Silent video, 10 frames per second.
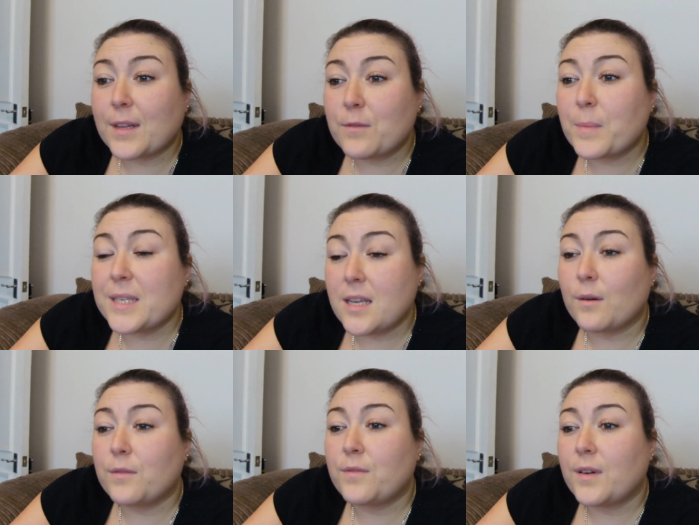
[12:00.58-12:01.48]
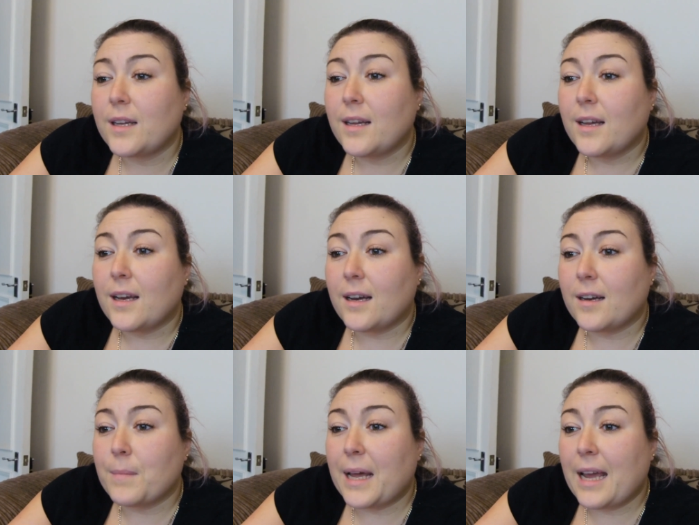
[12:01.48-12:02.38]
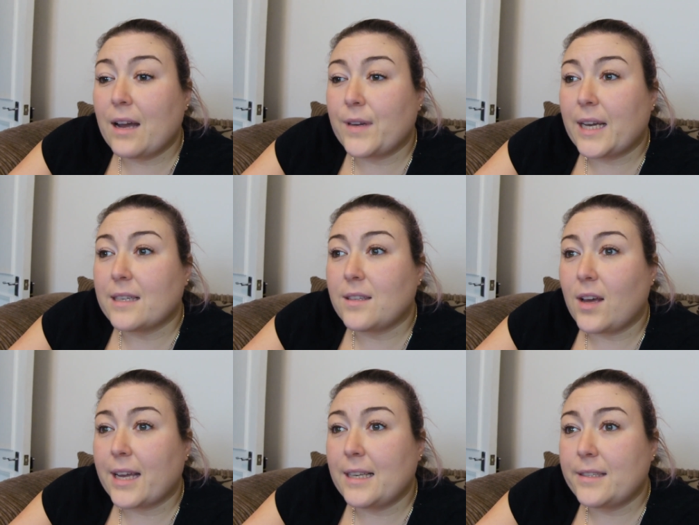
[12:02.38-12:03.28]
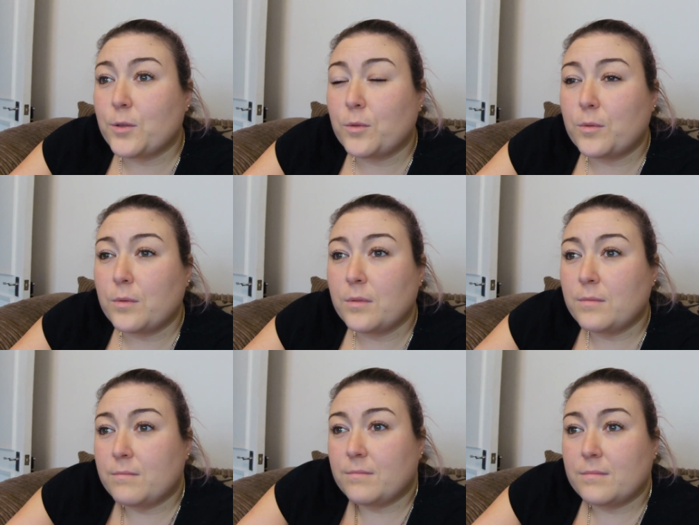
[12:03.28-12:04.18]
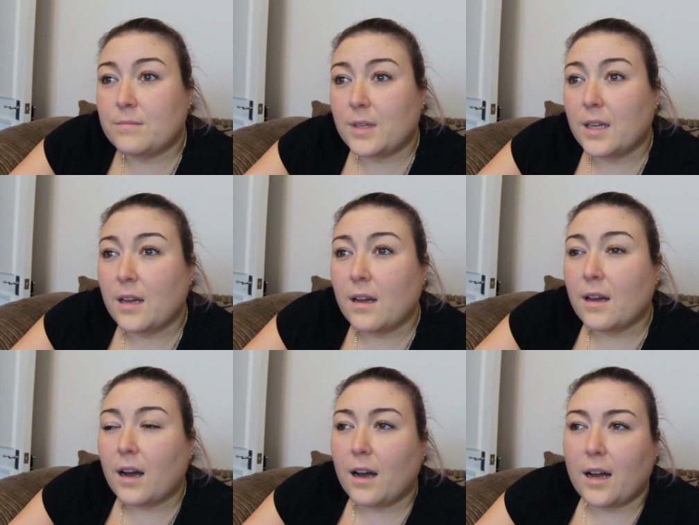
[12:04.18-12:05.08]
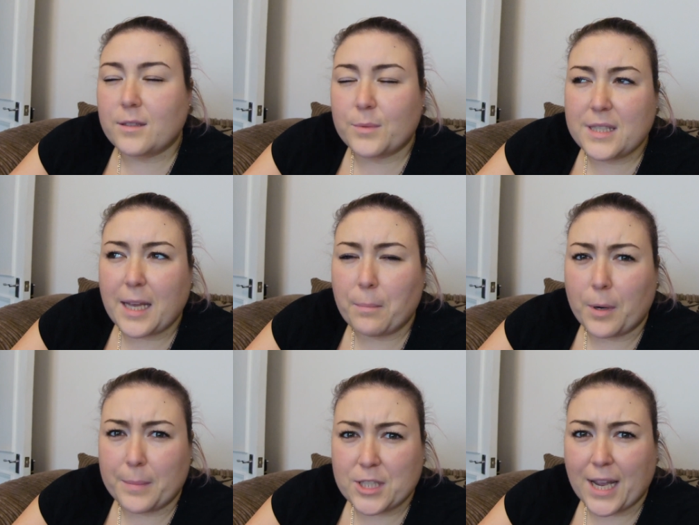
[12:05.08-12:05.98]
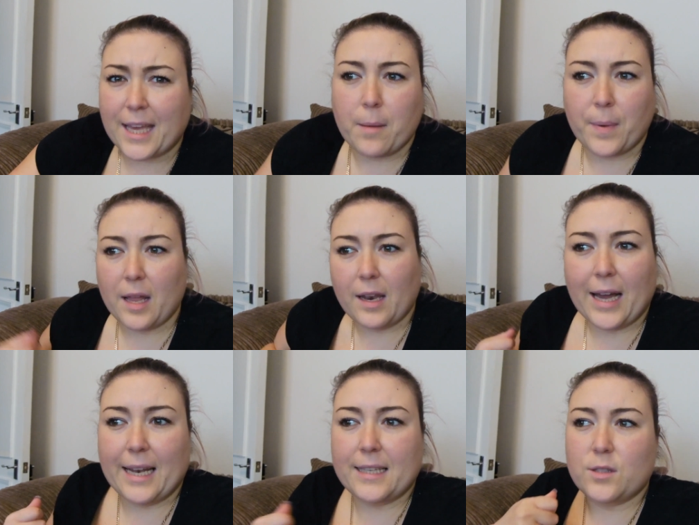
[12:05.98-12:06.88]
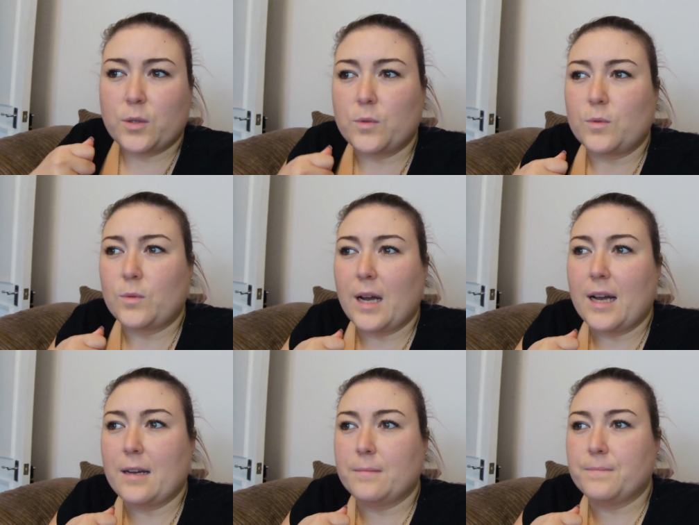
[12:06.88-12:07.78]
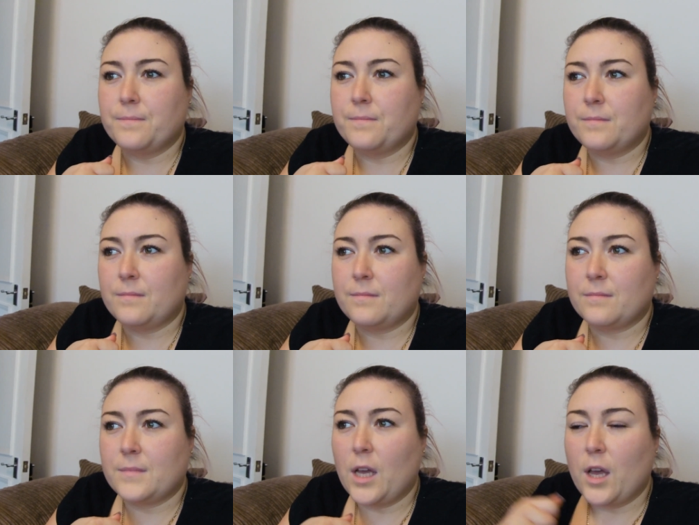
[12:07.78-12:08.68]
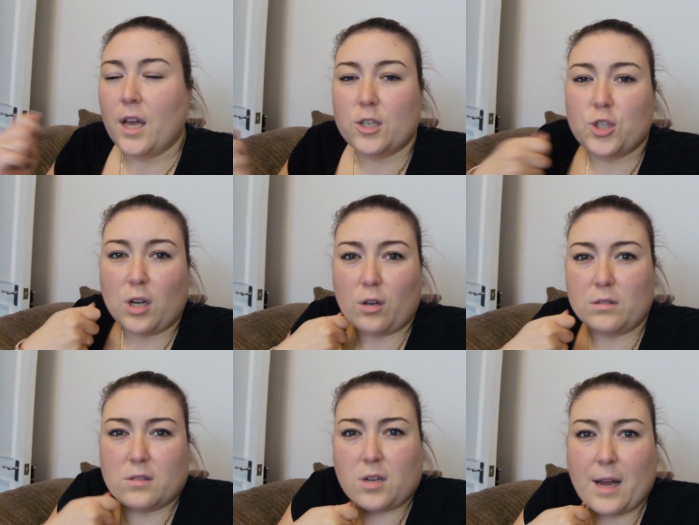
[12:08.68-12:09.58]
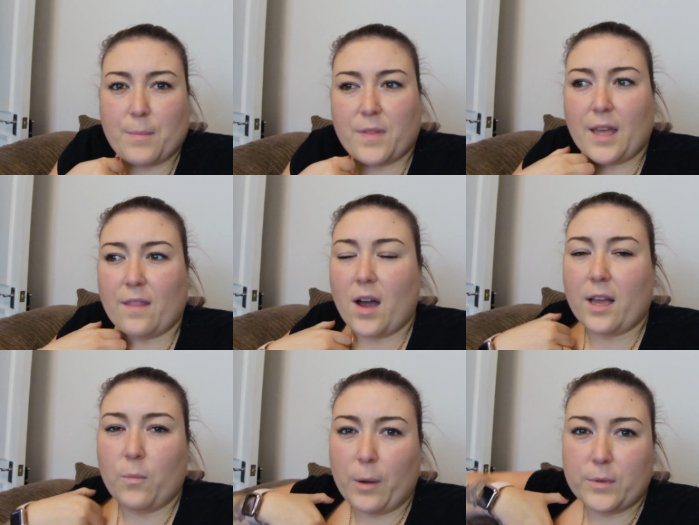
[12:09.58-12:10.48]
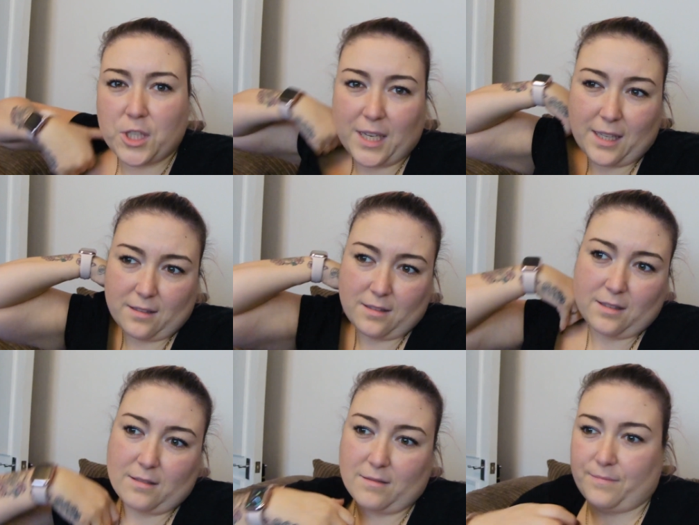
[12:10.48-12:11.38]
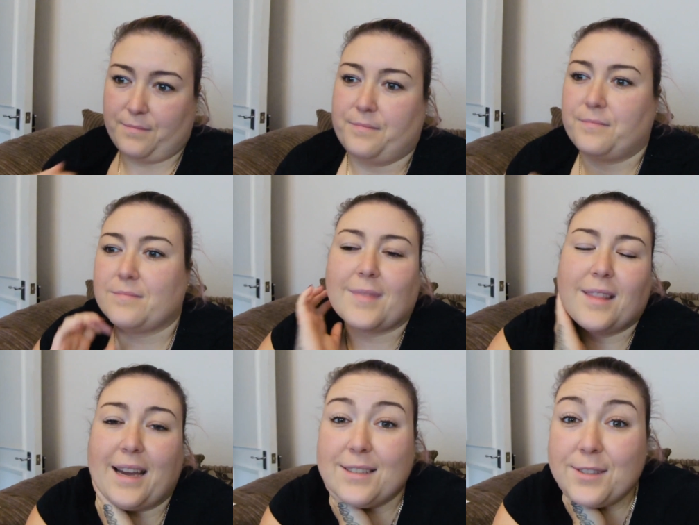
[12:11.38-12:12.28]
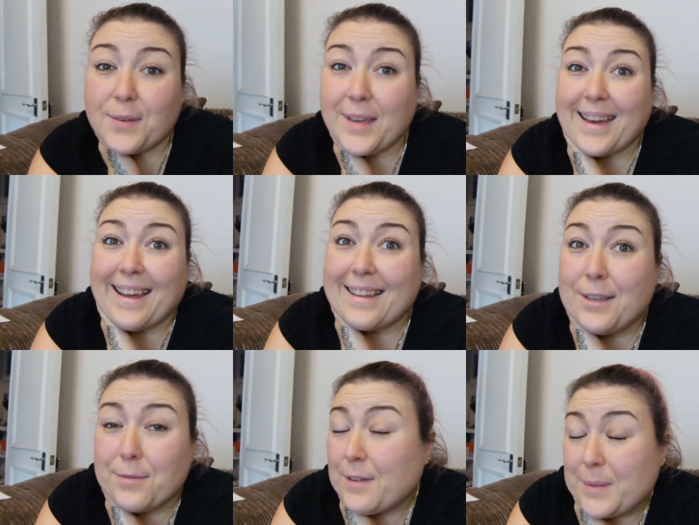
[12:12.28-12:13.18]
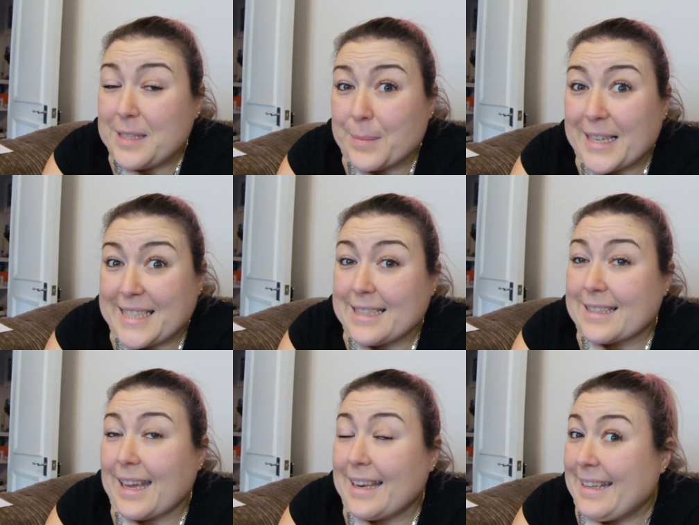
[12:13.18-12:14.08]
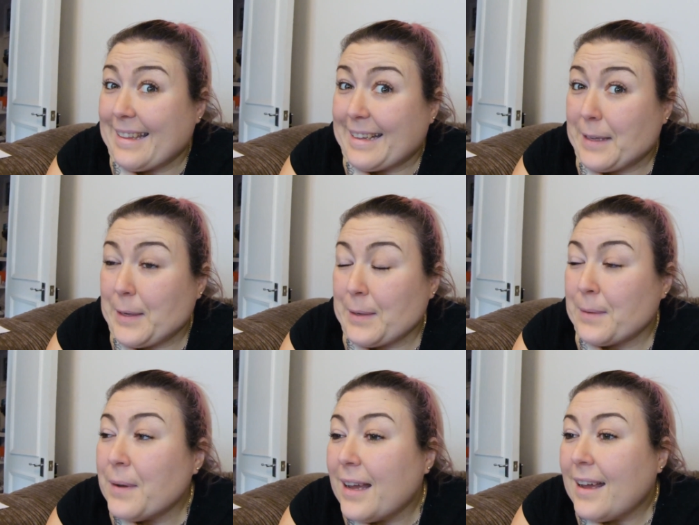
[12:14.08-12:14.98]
for myself um, and have it as like a little I don't want to say bomber jacket but like a little um, chock-on type thing that I can wear with jeans and that. So yeah, you've given me some ideas, Kelly. Thank you.